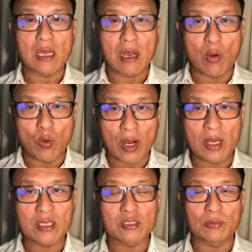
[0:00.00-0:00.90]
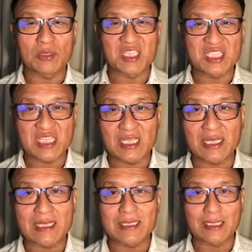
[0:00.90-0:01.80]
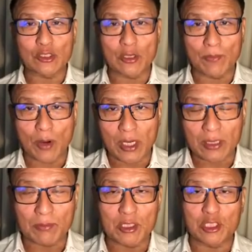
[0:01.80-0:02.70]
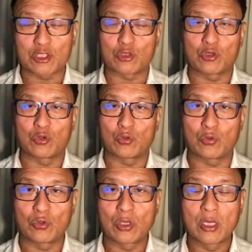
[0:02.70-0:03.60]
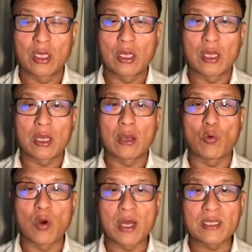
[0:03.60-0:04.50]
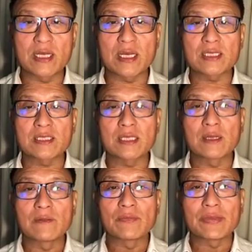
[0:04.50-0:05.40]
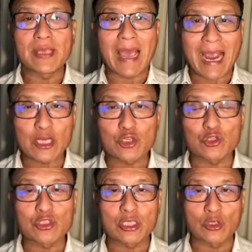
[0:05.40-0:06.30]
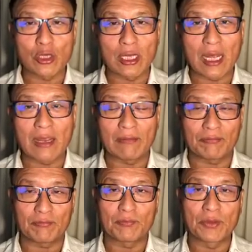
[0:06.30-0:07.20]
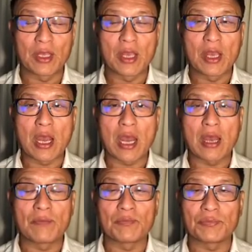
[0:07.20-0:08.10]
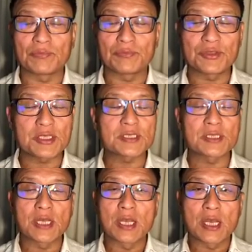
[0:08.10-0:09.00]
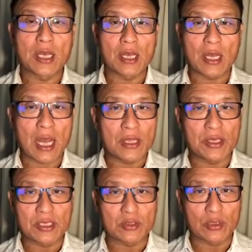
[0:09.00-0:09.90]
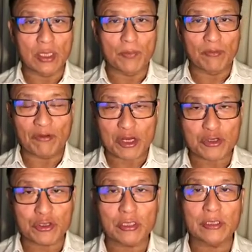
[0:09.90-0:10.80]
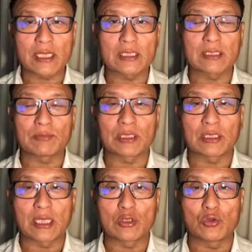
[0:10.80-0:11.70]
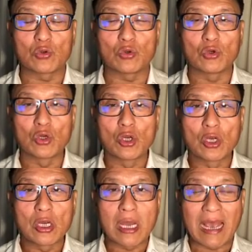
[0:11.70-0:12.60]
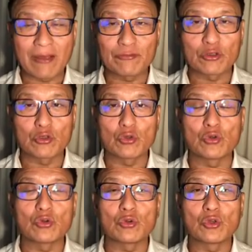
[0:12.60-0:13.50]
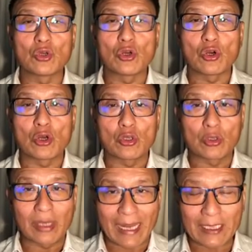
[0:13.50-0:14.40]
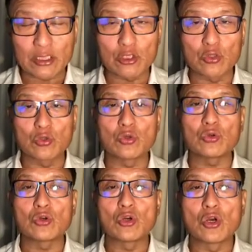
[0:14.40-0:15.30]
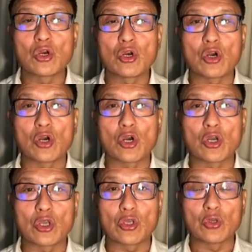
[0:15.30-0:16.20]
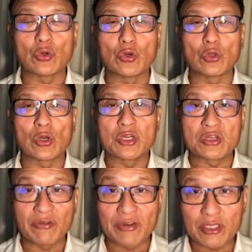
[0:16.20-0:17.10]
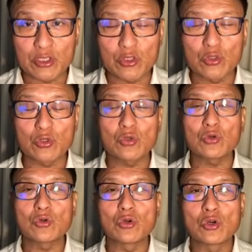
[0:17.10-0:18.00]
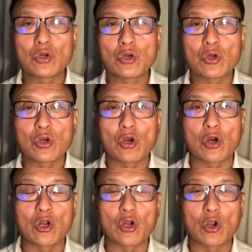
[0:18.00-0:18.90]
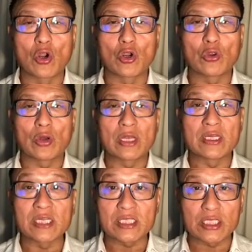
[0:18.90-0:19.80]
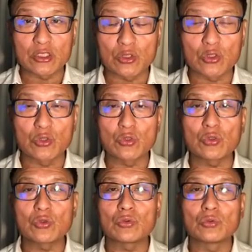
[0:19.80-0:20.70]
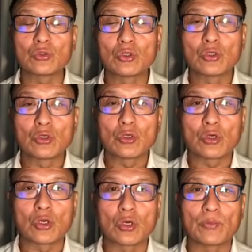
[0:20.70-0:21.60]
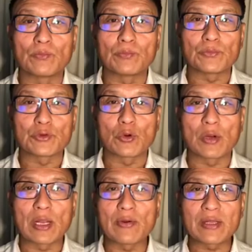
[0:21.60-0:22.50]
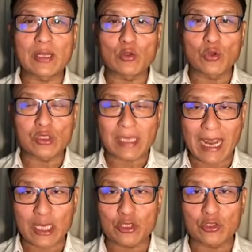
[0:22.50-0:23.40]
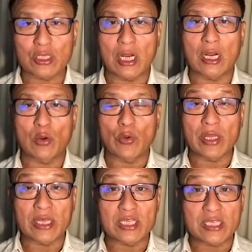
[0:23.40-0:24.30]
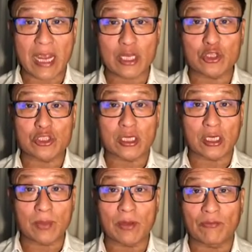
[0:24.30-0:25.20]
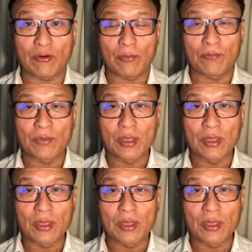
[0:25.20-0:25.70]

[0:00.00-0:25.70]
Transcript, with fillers: awareness of the stillness in your body means to you? Uh, what does the actions in your life? Uh, um, just uh, either it's really professional, that's something that you have to do, or you like to do, or you you are driven to do, or or you're addicted to do, um, so whatever those actions are, where these actions are coming from,